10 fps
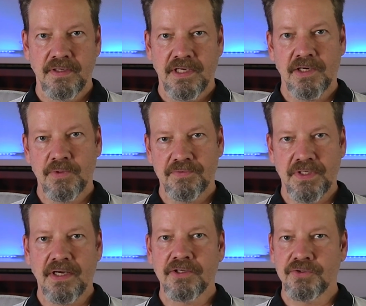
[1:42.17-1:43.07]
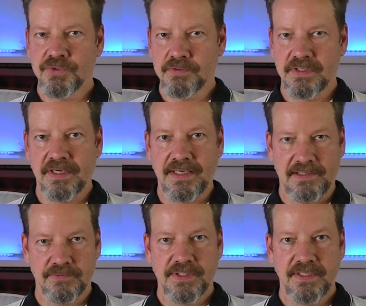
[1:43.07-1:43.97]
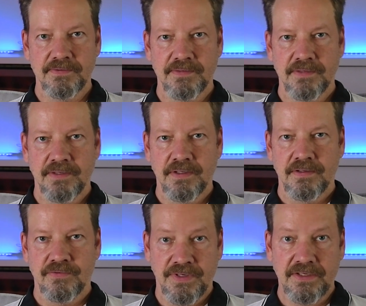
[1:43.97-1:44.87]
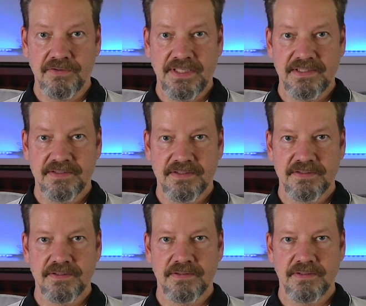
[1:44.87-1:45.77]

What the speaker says: However, accrual accounting recognizes